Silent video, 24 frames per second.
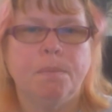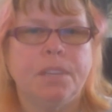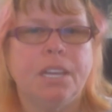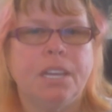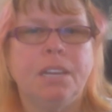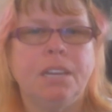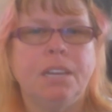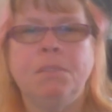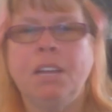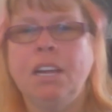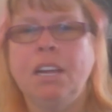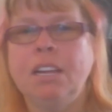
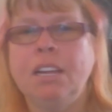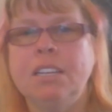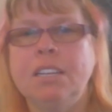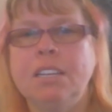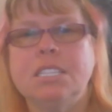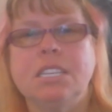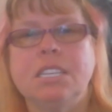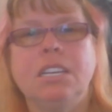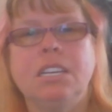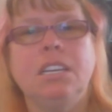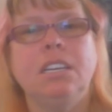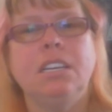I'm
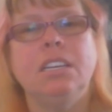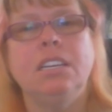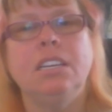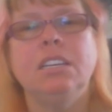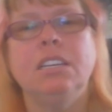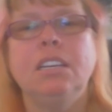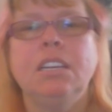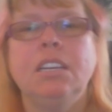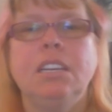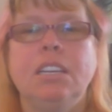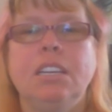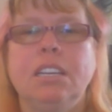not
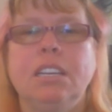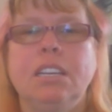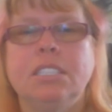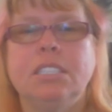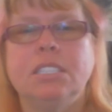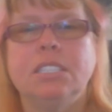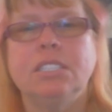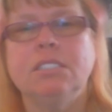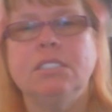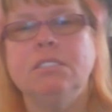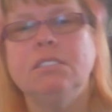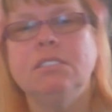saying
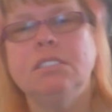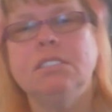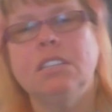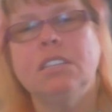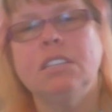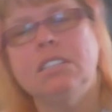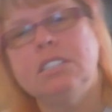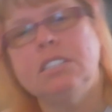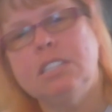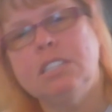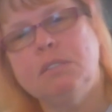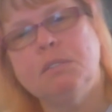excuse
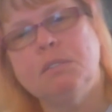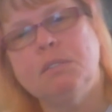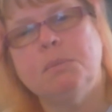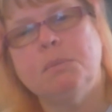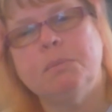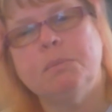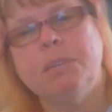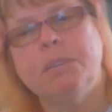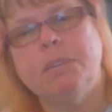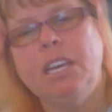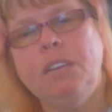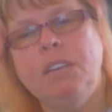
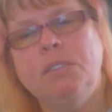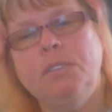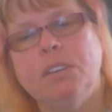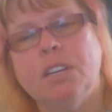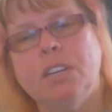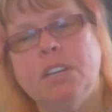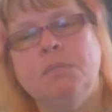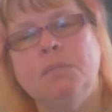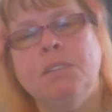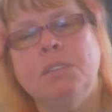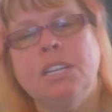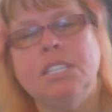unacceptable
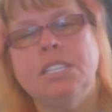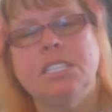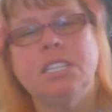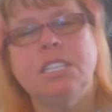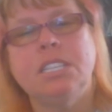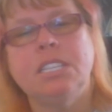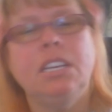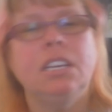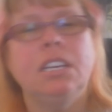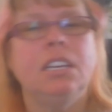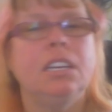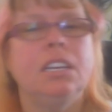behavior. I'm not
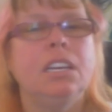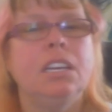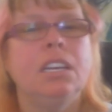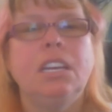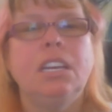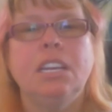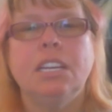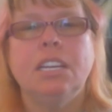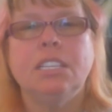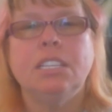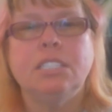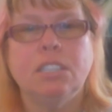saying
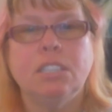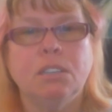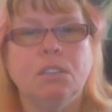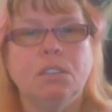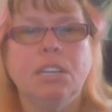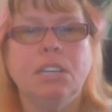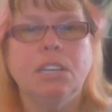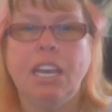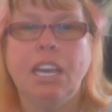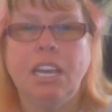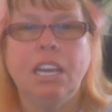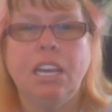it's
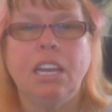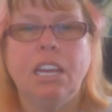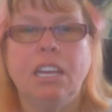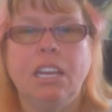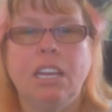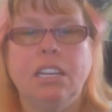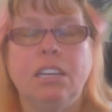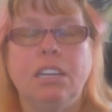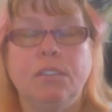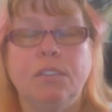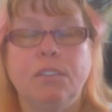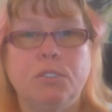
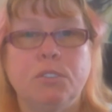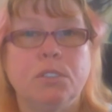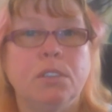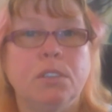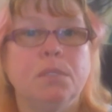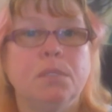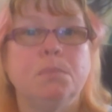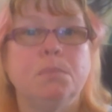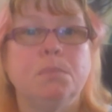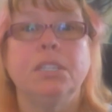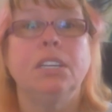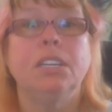okay if
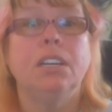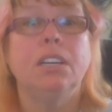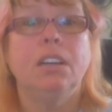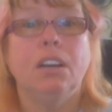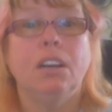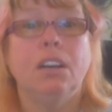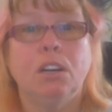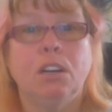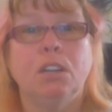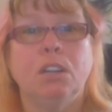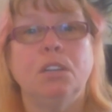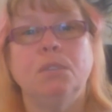Trump
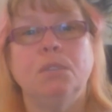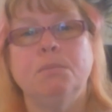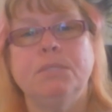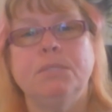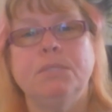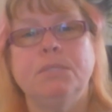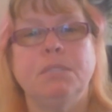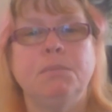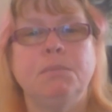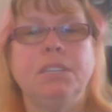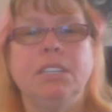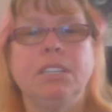
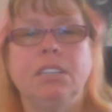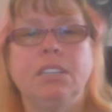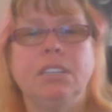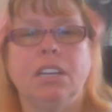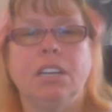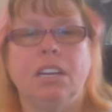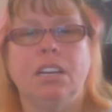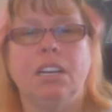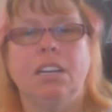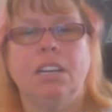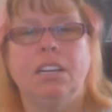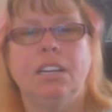harms
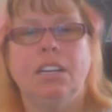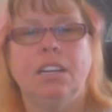America.